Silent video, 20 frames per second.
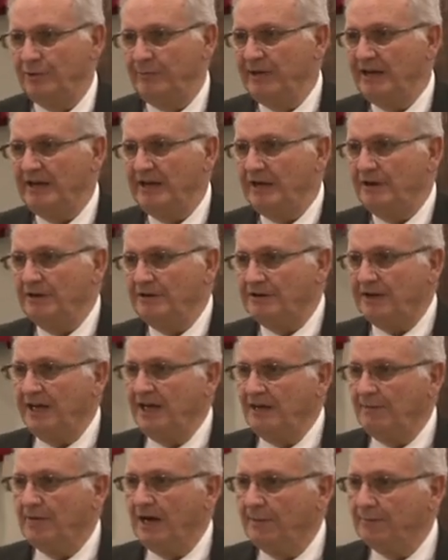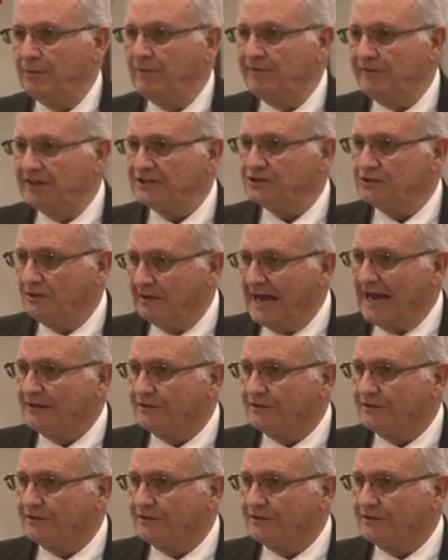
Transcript: you're being entertained by a professional